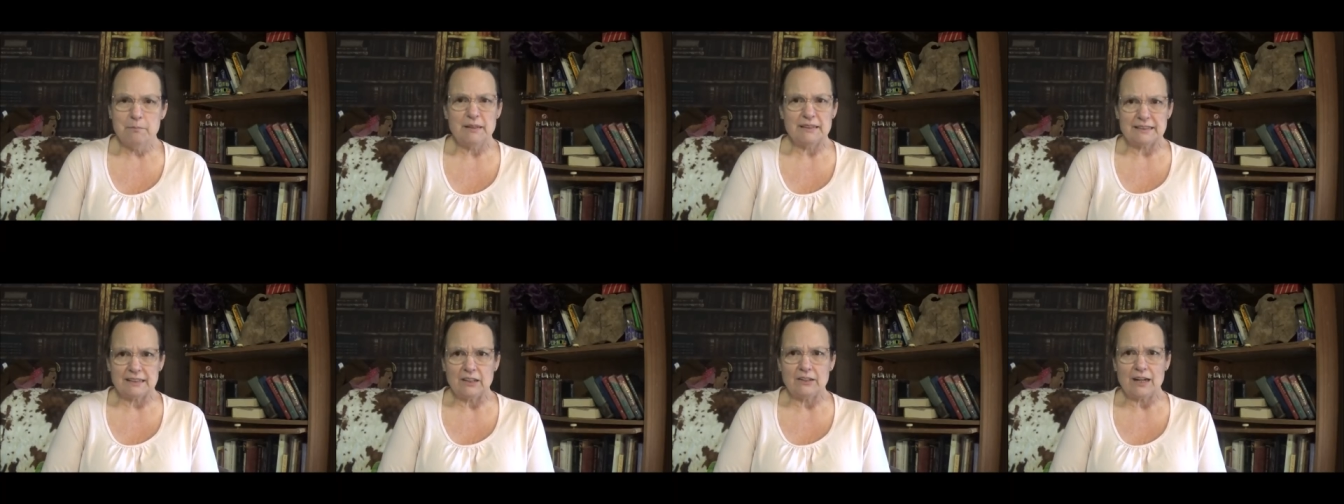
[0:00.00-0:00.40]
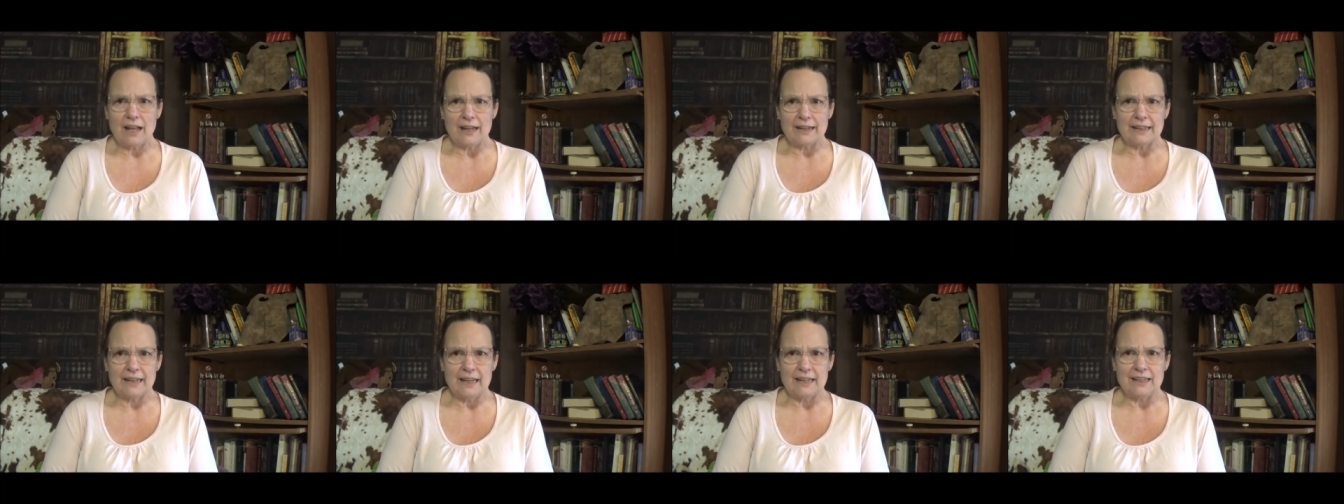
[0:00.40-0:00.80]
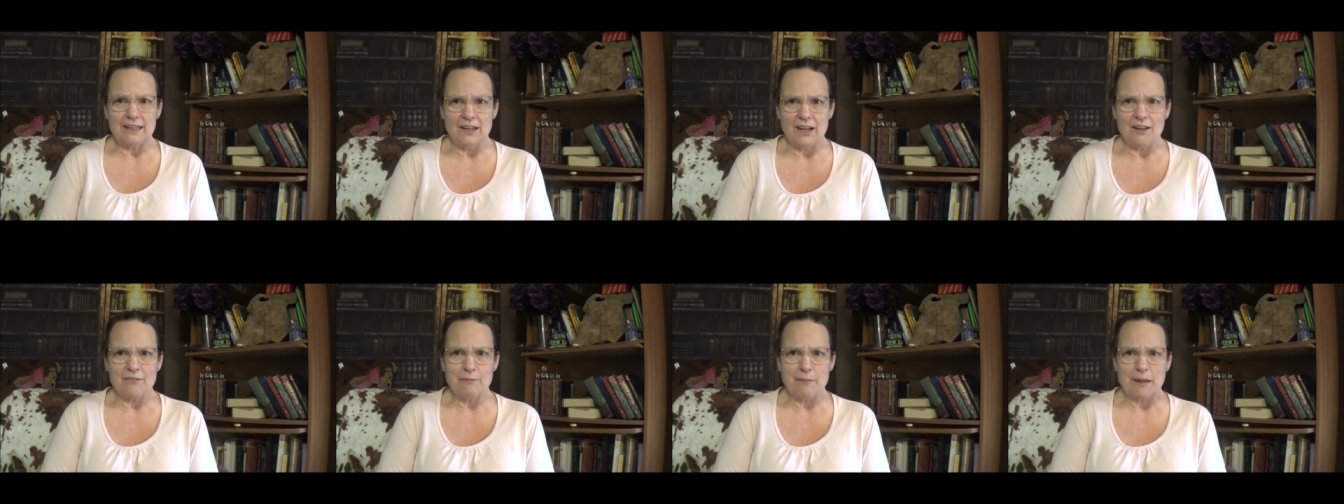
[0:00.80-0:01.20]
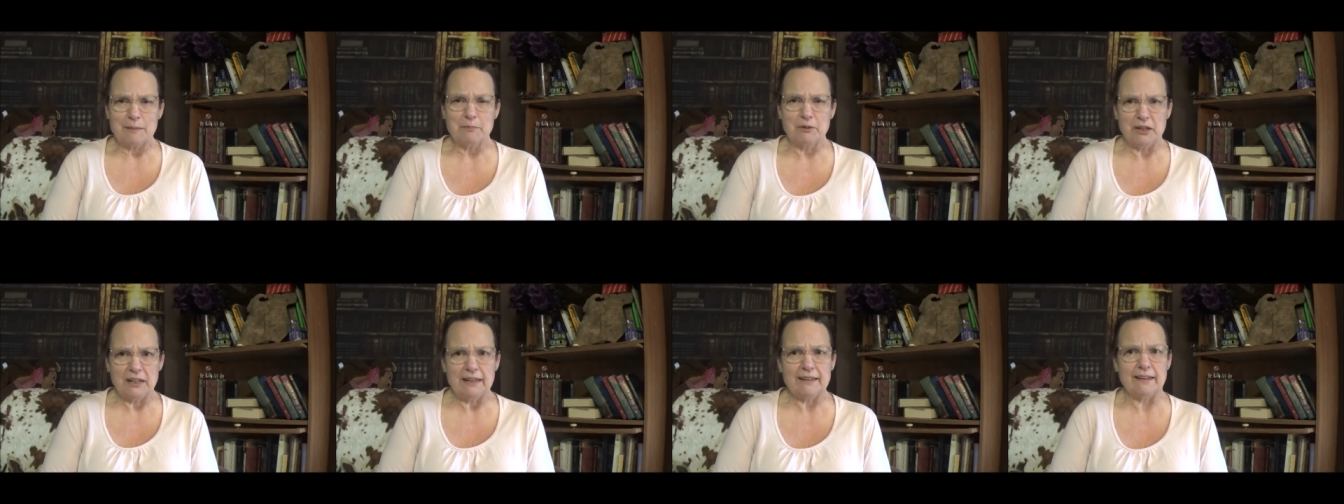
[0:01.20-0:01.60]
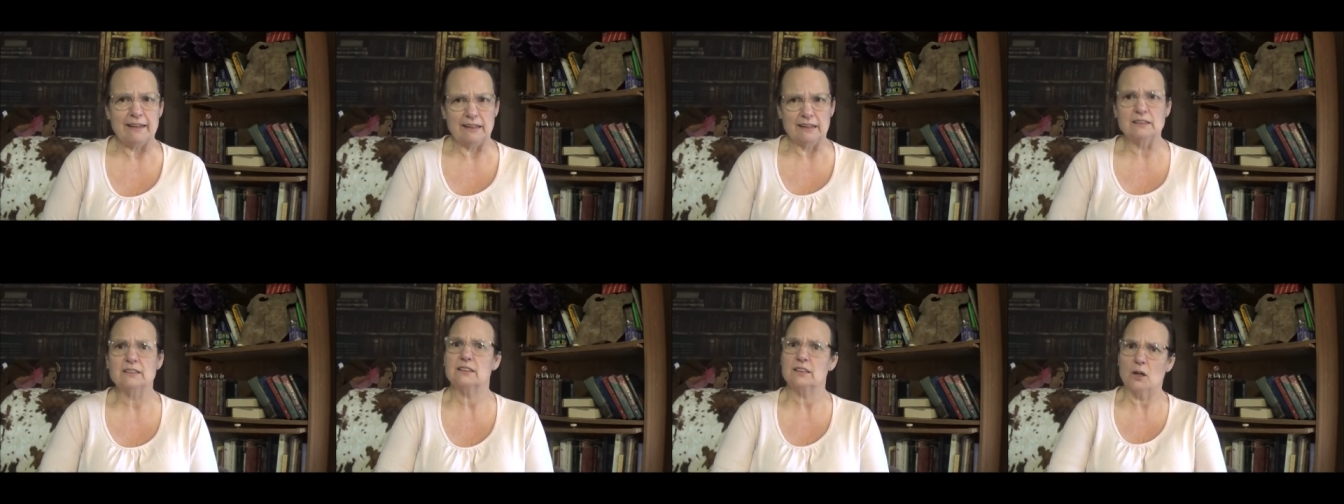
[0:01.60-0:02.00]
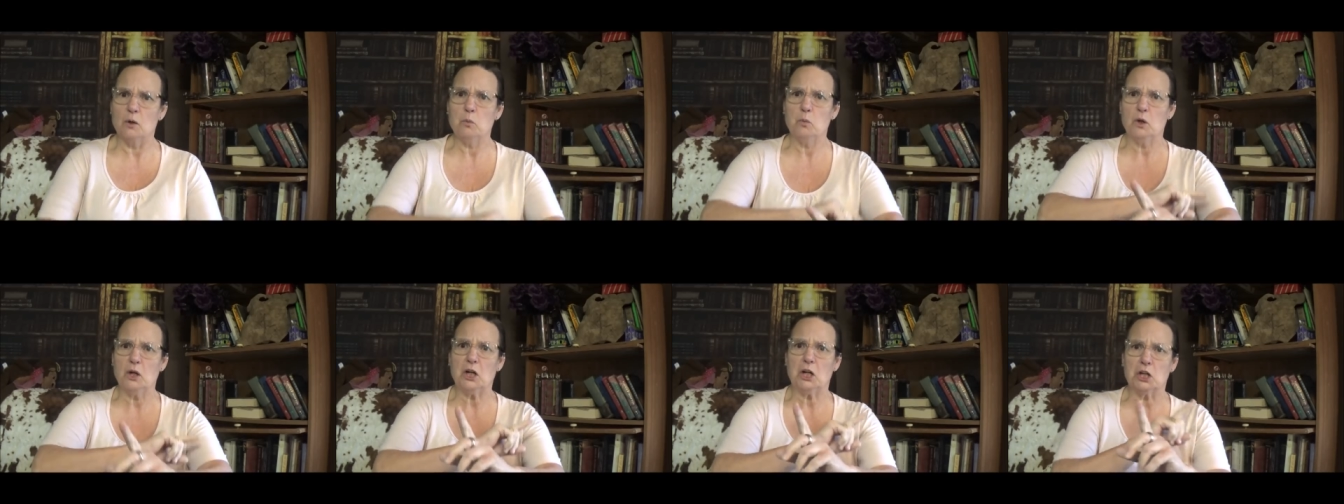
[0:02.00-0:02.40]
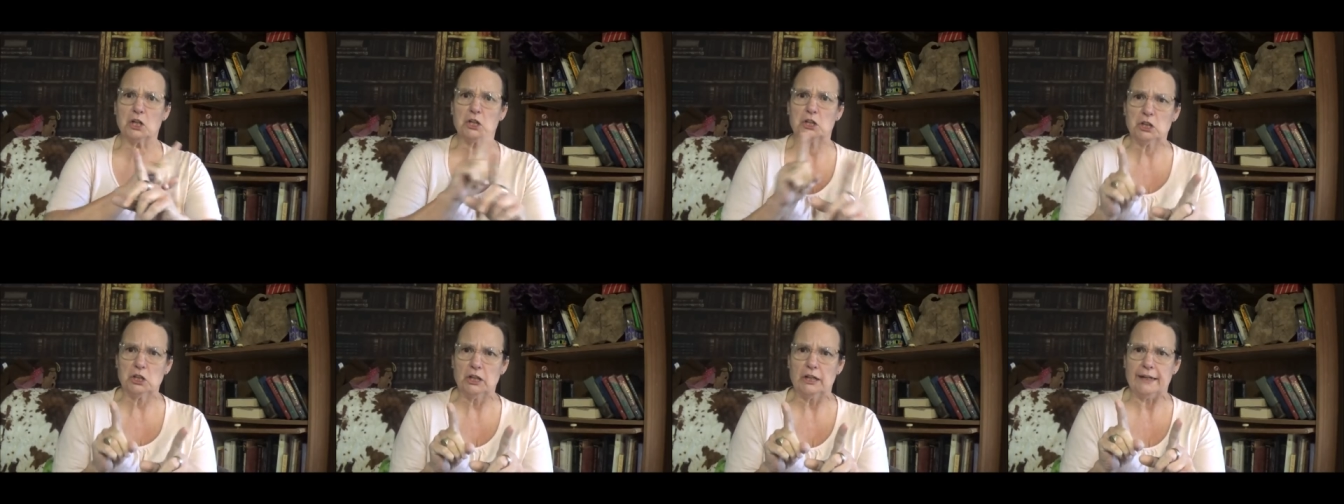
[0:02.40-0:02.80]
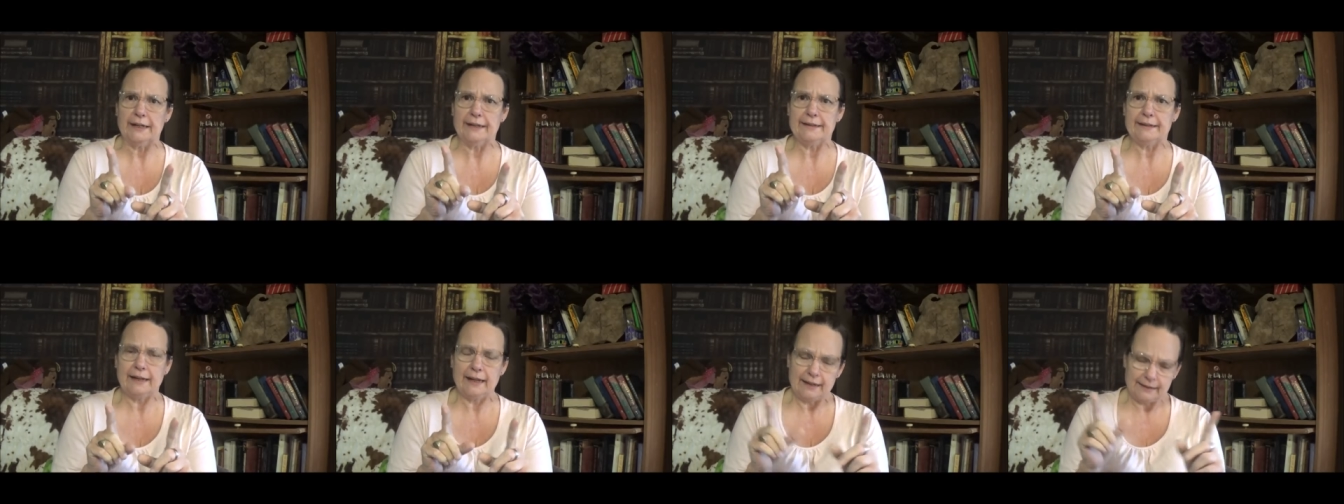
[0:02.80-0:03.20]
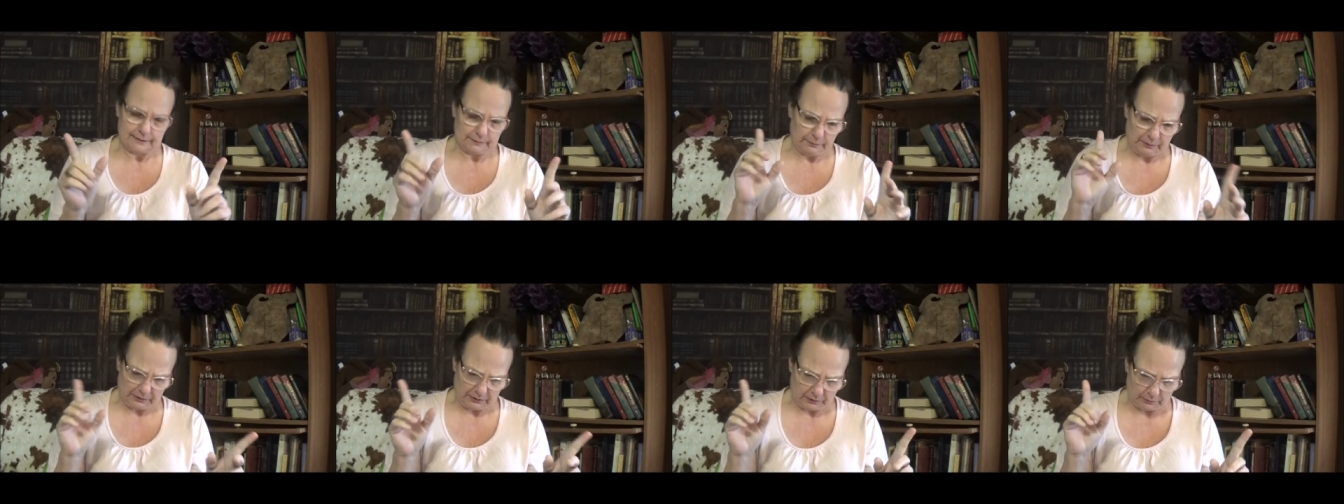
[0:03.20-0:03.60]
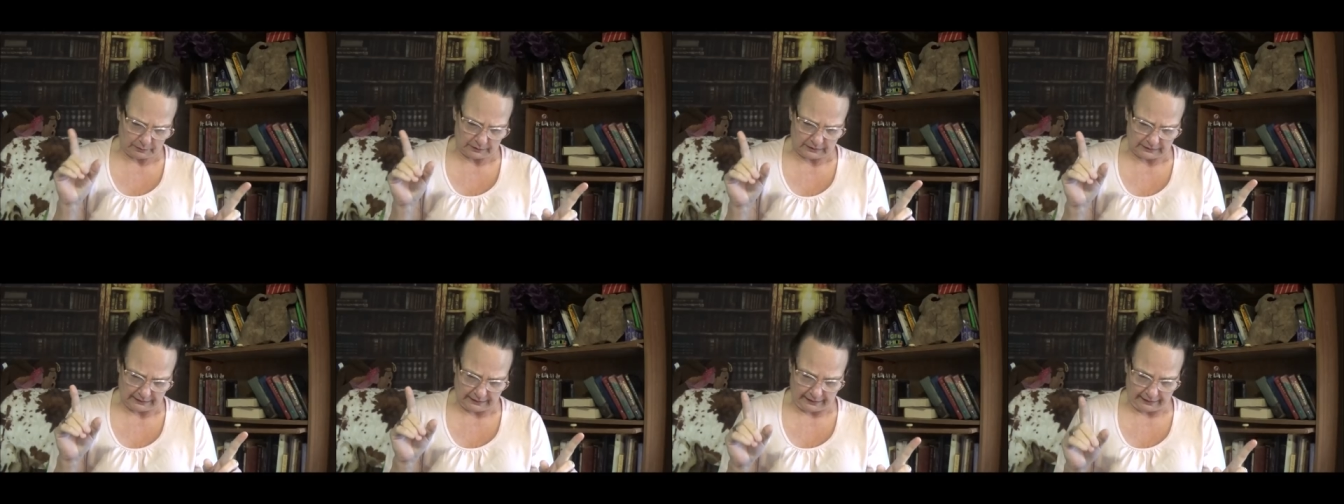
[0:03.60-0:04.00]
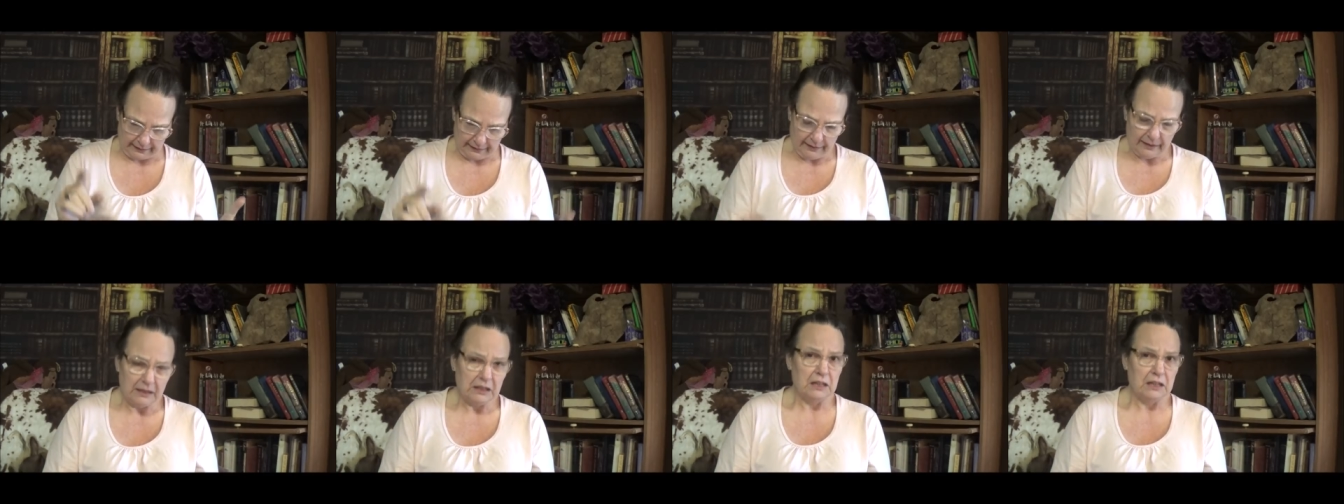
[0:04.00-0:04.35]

but they're not cutting off my breathing, so we're good, as mother would say.